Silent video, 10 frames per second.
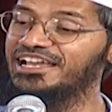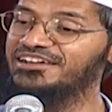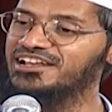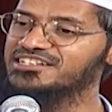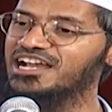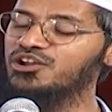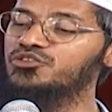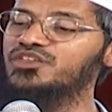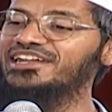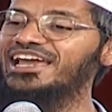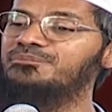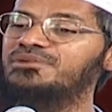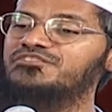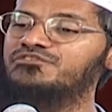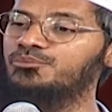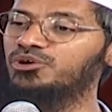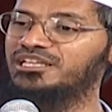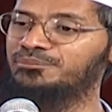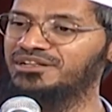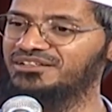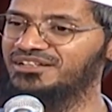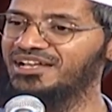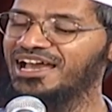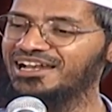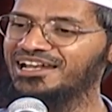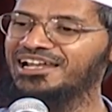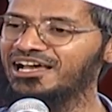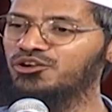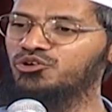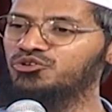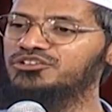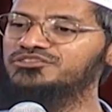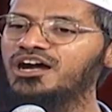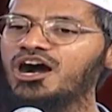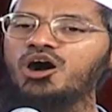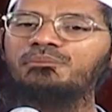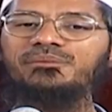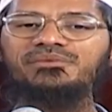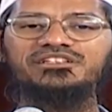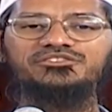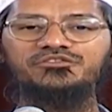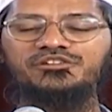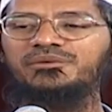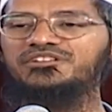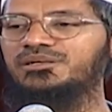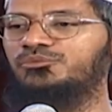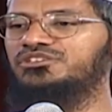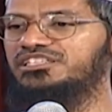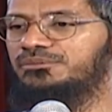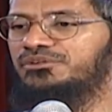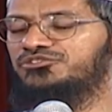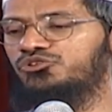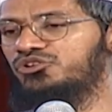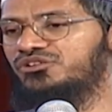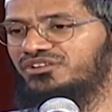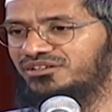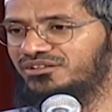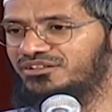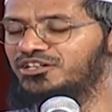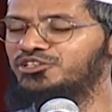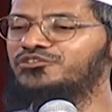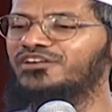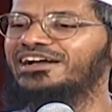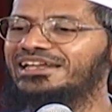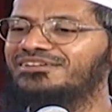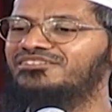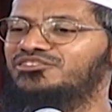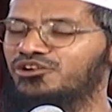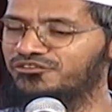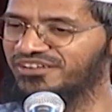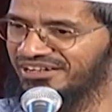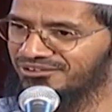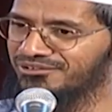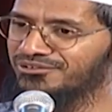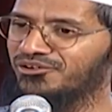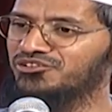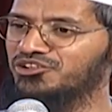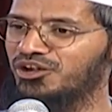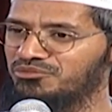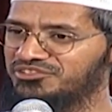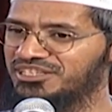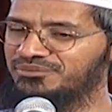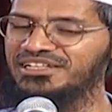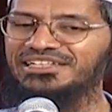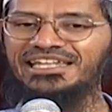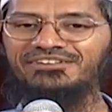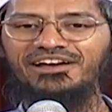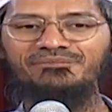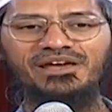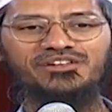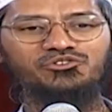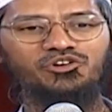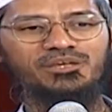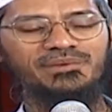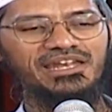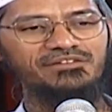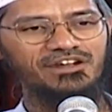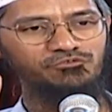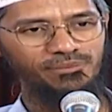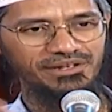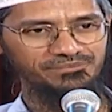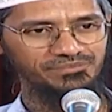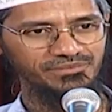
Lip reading: In Russia alone, there are 9 million females more than males. And Allah alone knows how many millions of females are more than the males throughout the world. So if I agree with your friend or the non-Muslim that one man should only marry one woman,